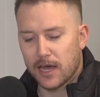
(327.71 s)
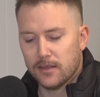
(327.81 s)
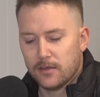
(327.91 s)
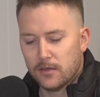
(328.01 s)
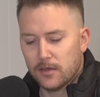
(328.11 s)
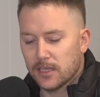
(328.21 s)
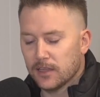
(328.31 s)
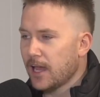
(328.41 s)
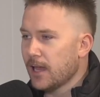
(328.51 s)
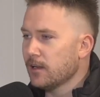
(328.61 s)
but he
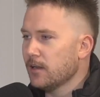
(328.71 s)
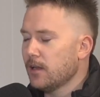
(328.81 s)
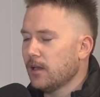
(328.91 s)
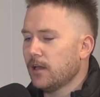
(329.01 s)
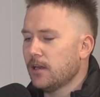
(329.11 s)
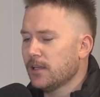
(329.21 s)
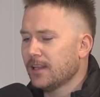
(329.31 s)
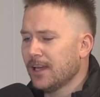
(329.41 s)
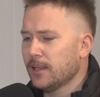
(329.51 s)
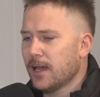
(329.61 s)
led and he
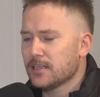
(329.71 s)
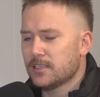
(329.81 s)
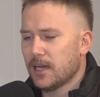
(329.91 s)
led last